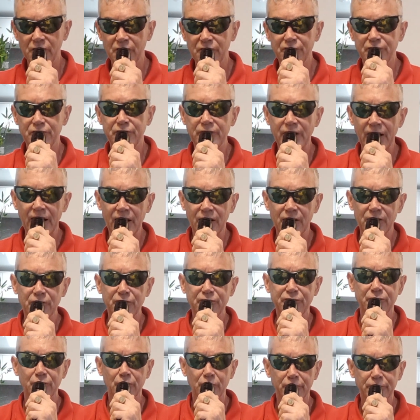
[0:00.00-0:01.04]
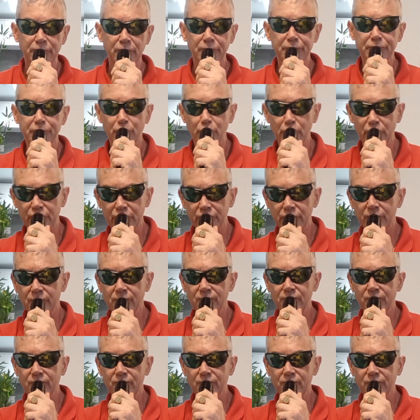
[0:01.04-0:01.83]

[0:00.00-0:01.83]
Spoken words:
his dad is 2'3".